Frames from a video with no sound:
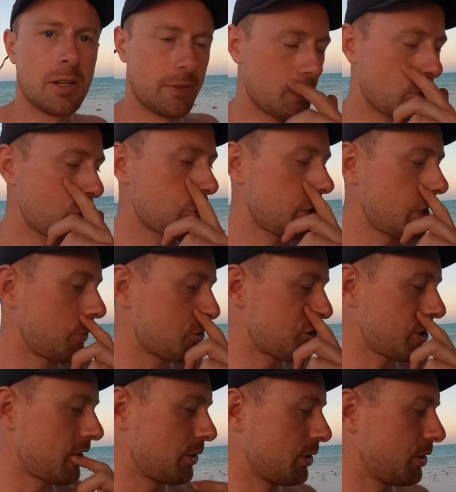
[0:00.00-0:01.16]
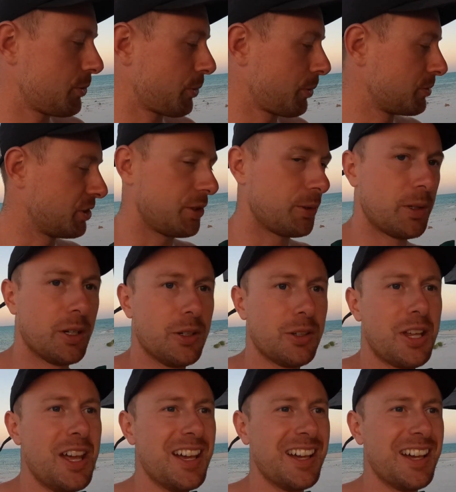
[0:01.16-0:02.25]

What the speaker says: If you're wondering how we shower when we're on the road,